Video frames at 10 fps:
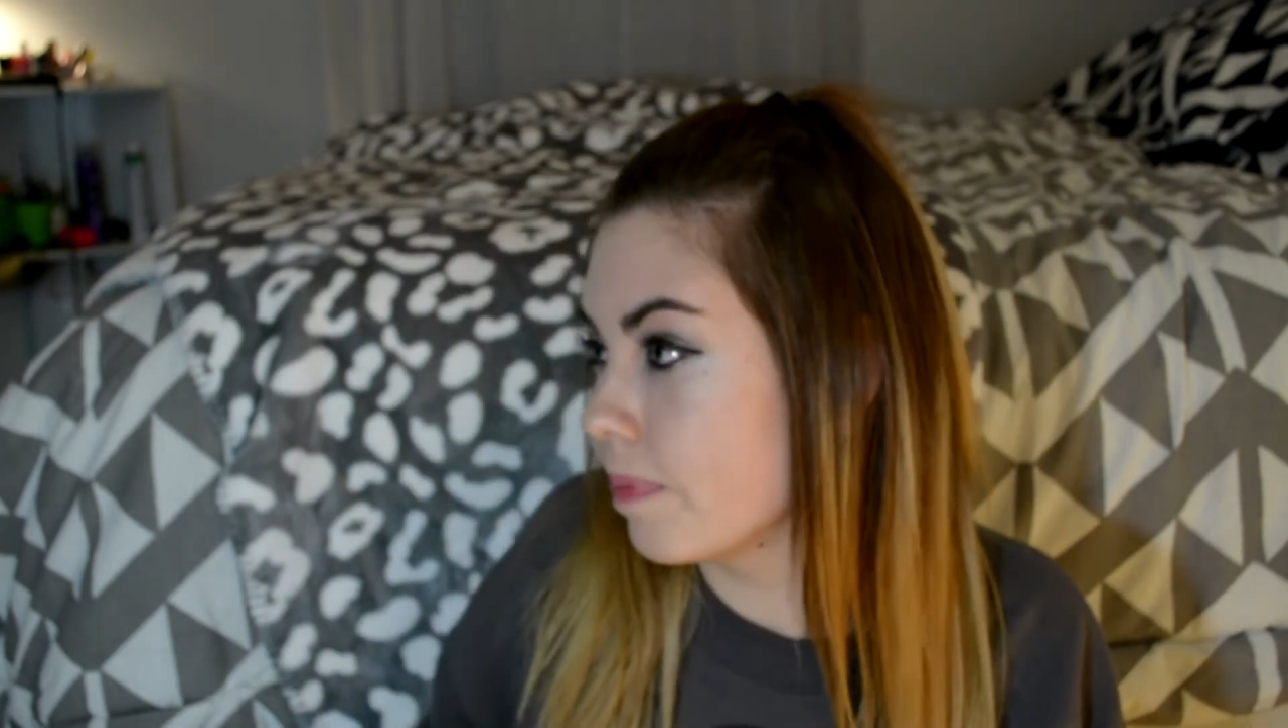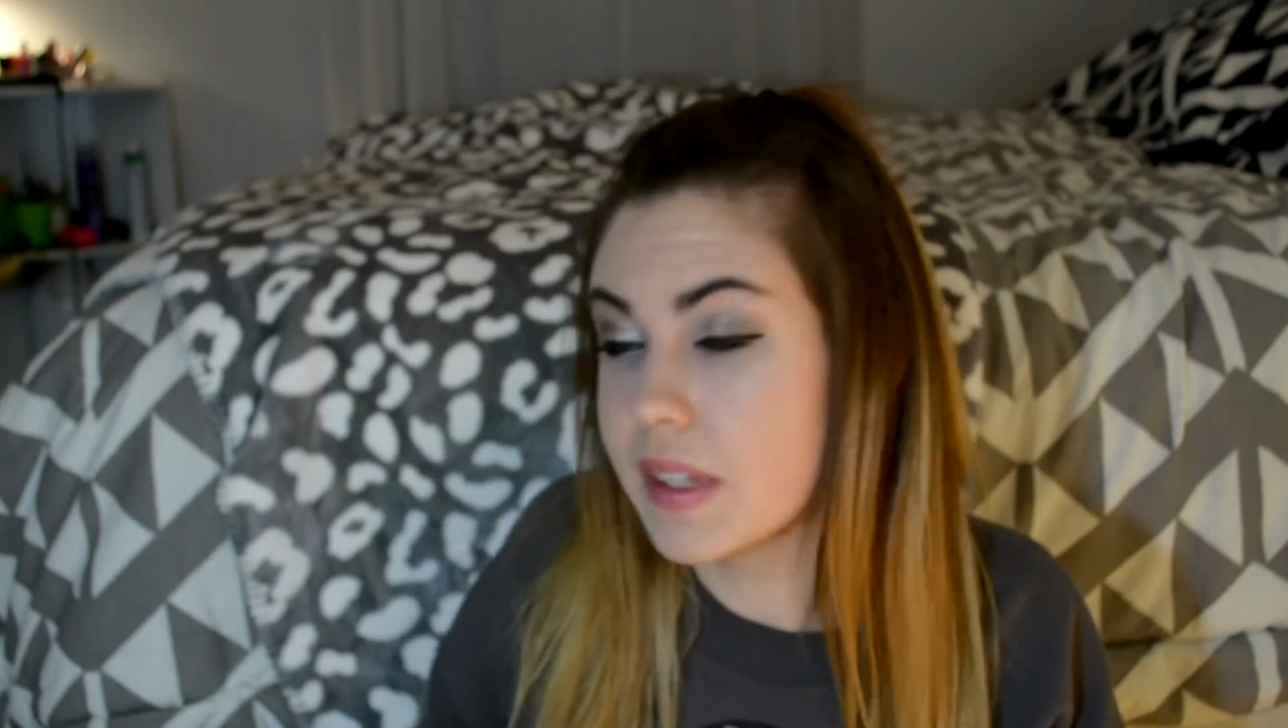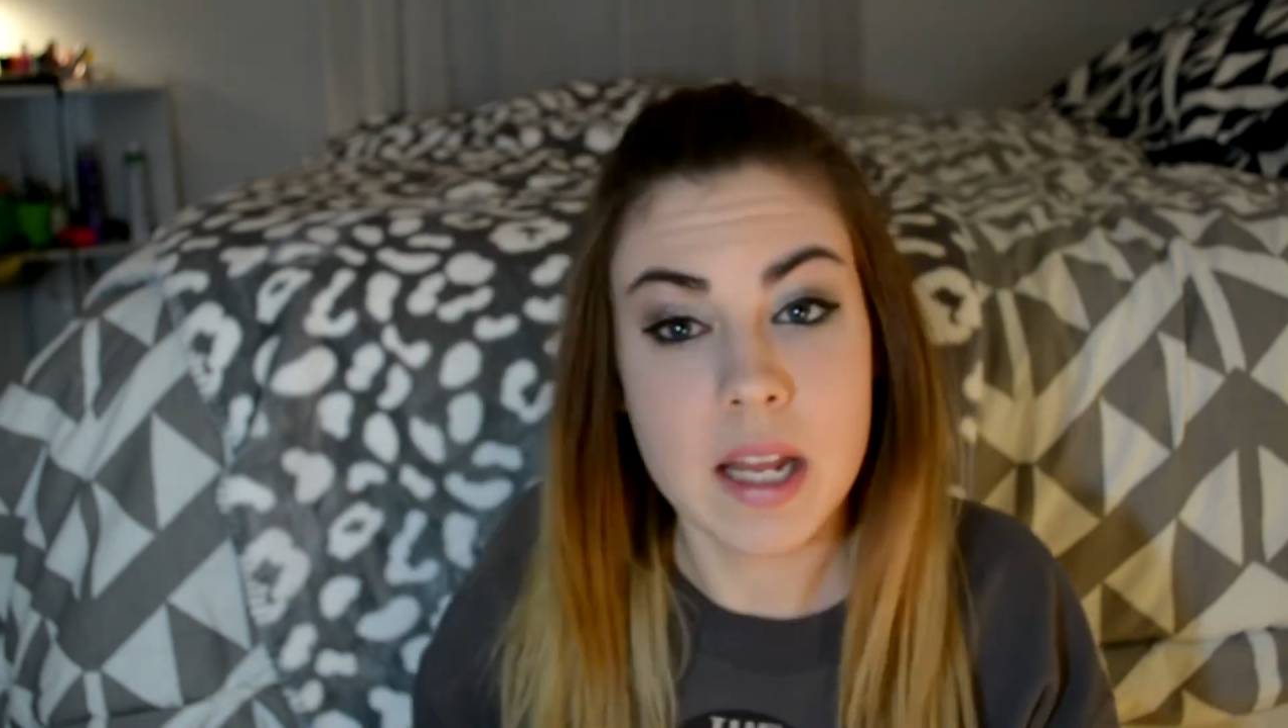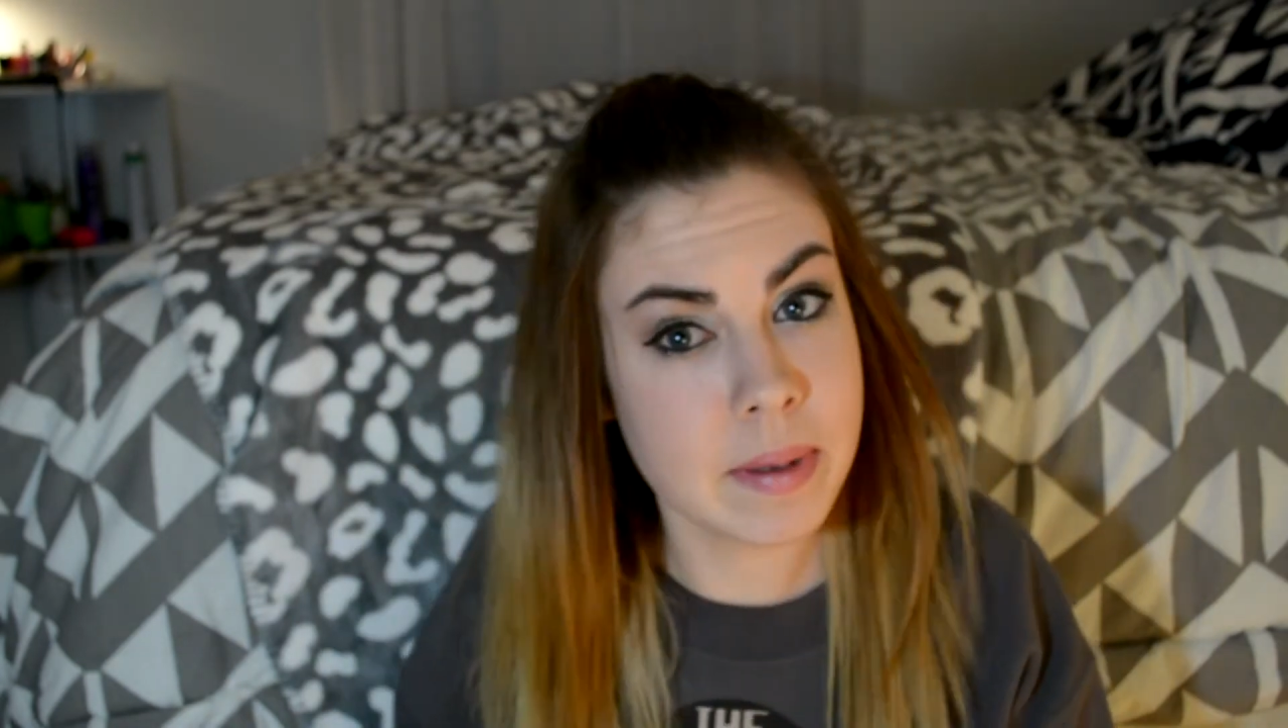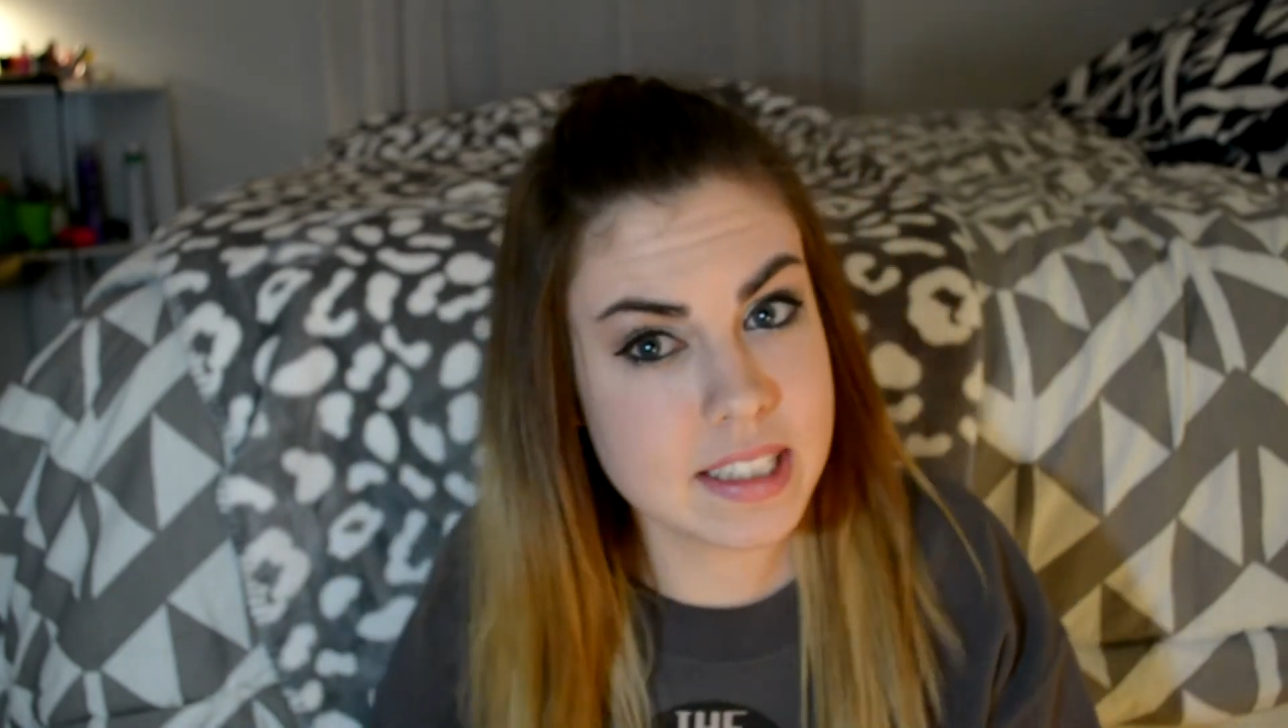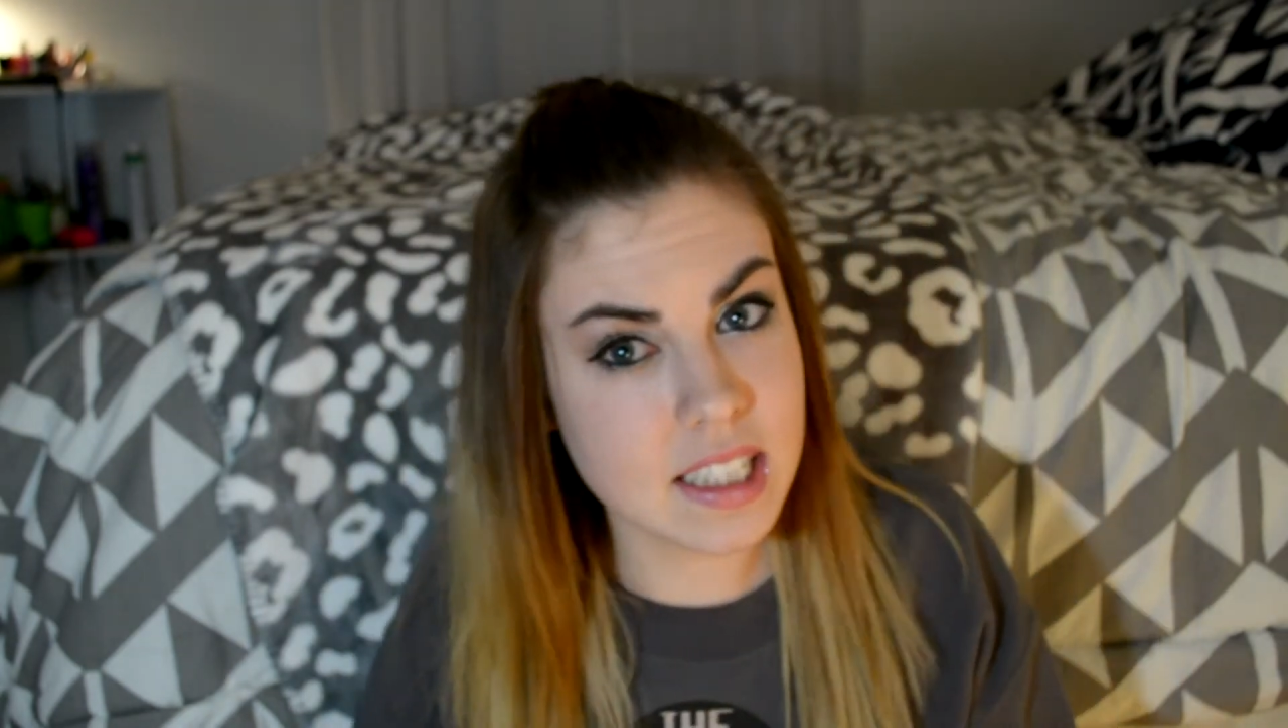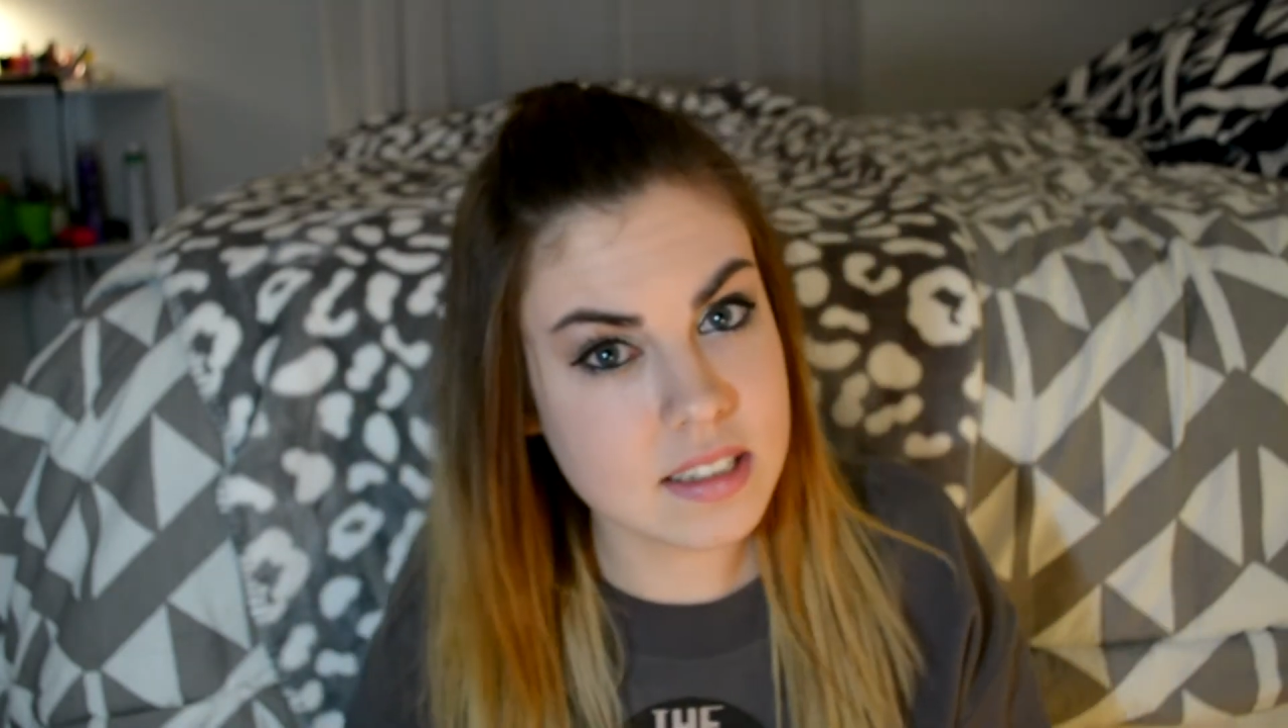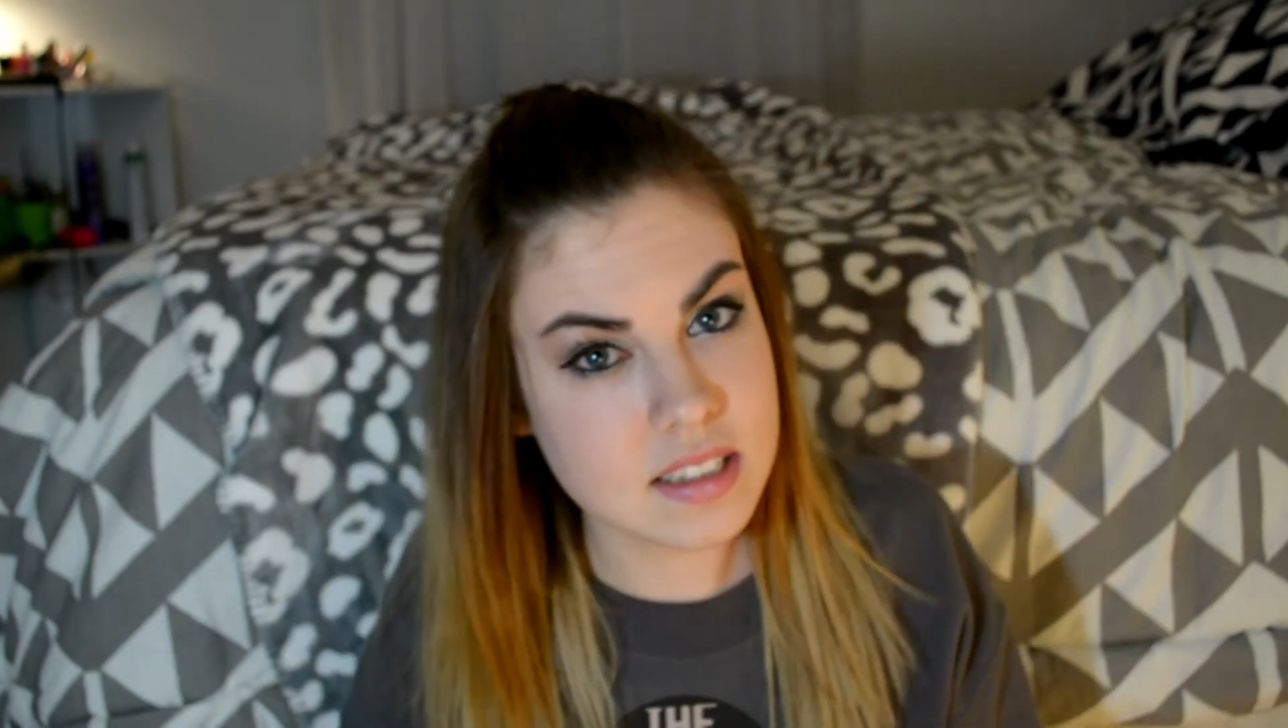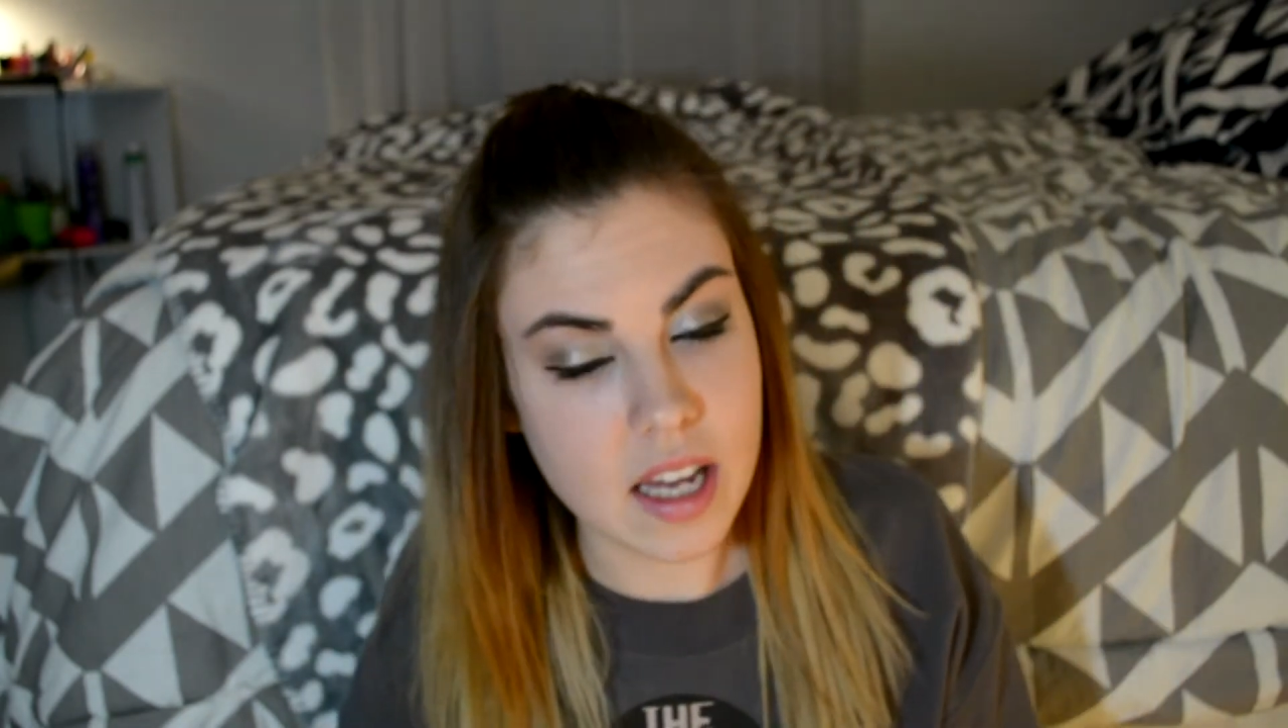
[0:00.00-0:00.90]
That makes sense?